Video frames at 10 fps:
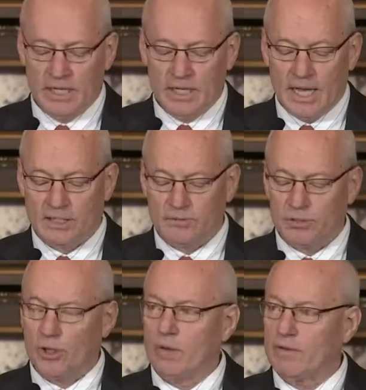As a
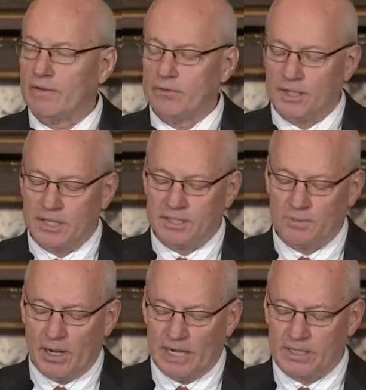result of Governor Dayton's
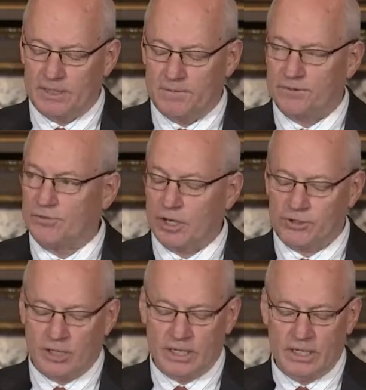practice of
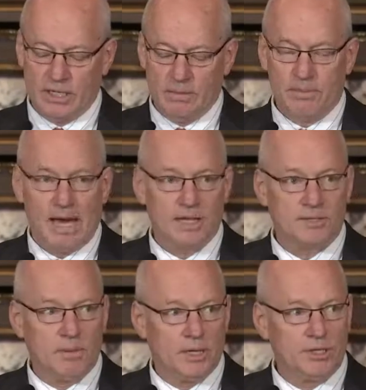structurally balanced
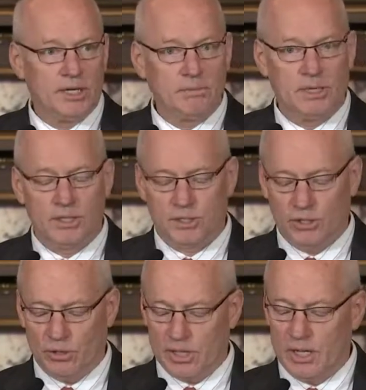budgeting,
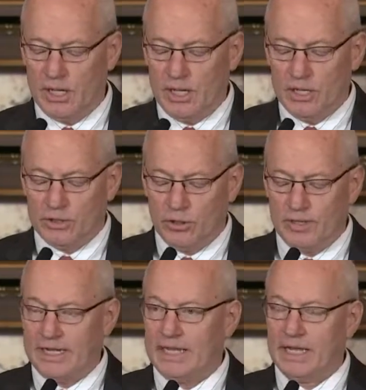Minnesota turned
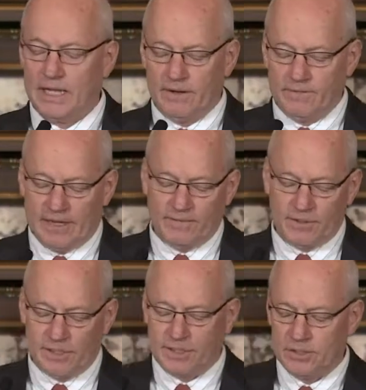a decade of
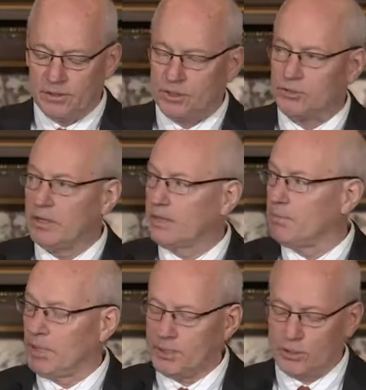deficits into a string of
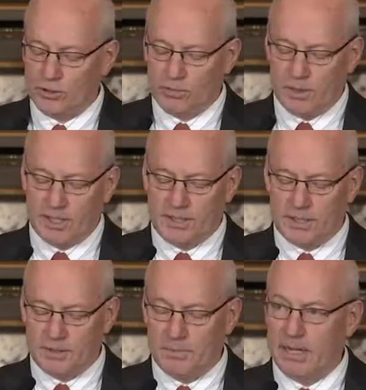budget
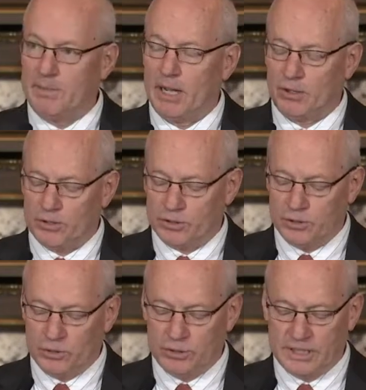surpluses, paid back our
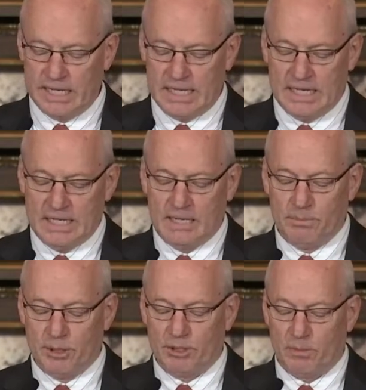schools, and
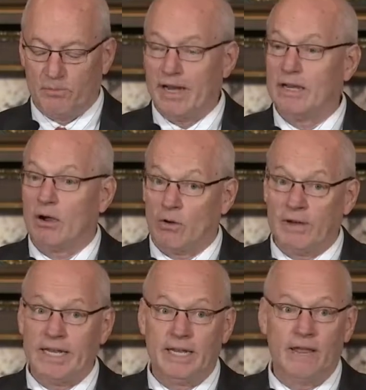built up our
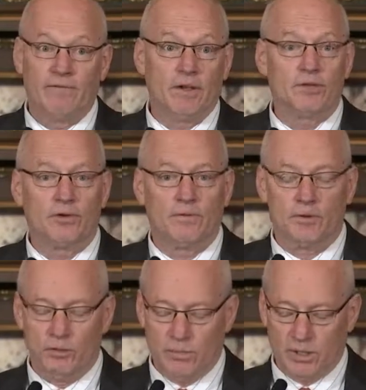rainy day funds to over
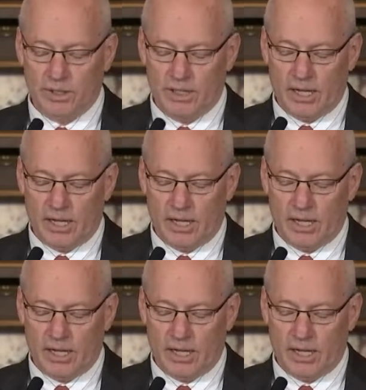$2 billion.